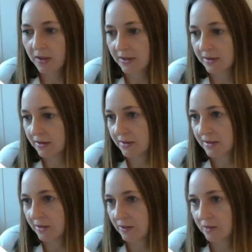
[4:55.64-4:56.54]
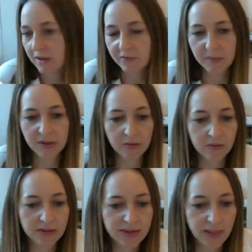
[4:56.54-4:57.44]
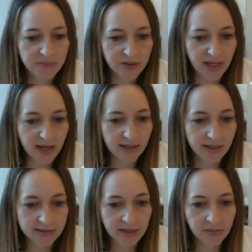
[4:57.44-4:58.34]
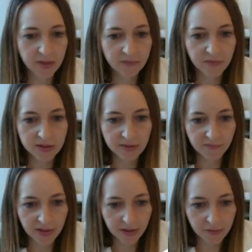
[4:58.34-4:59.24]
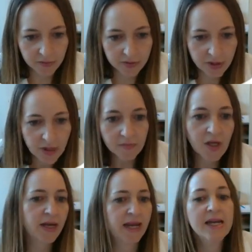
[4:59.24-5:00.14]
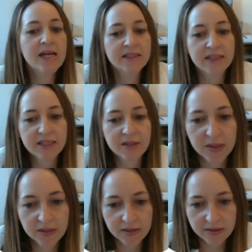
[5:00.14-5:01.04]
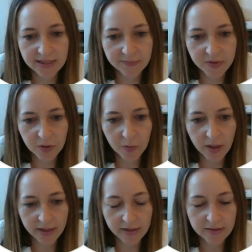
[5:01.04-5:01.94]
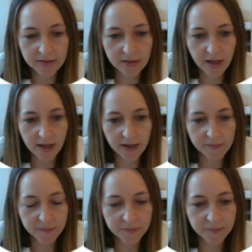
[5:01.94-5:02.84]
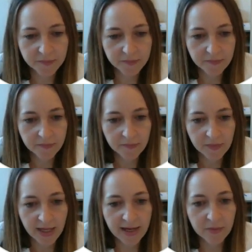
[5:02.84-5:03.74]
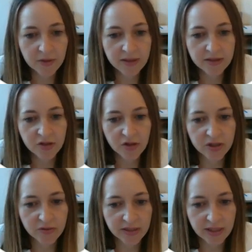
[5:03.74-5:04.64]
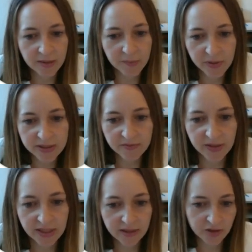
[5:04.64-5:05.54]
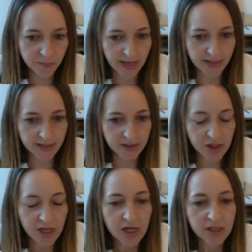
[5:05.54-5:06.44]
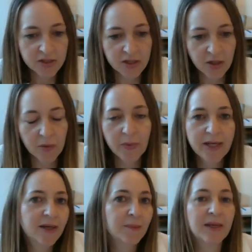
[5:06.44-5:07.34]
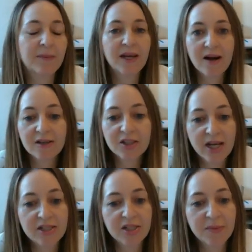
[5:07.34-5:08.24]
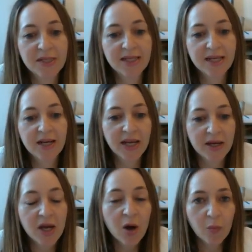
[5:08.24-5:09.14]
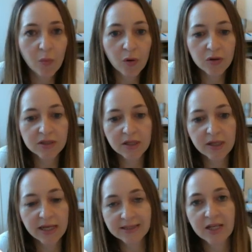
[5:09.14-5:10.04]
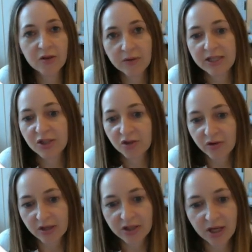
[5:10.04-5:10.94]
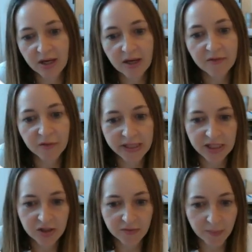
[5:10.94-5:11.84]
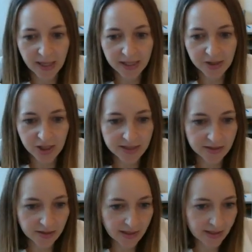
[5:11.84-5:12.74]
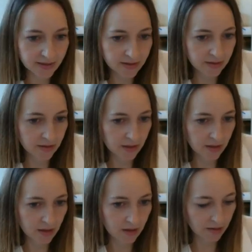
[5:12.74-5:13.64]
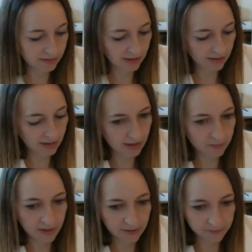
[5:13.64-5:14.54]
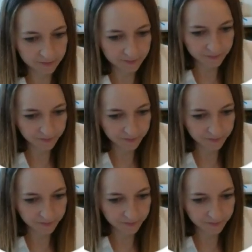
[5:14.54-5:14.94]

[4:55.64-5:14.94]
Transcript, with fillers: while it's still giving me all the steps for that and let's see if we can find something else. Okay, so one seems quite um, outline the structure and key points for each page. So we can maybe ask ChatGPT, okay, what is a great structure for each of the pages. So let's ask it that as well.